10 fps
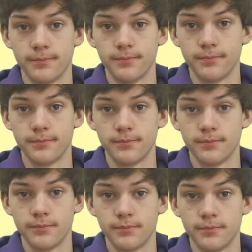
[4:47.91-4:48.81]

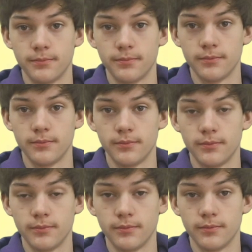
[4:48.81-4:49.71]

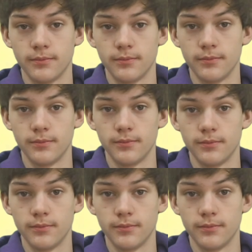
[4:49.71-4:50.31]
This person isn't speaking.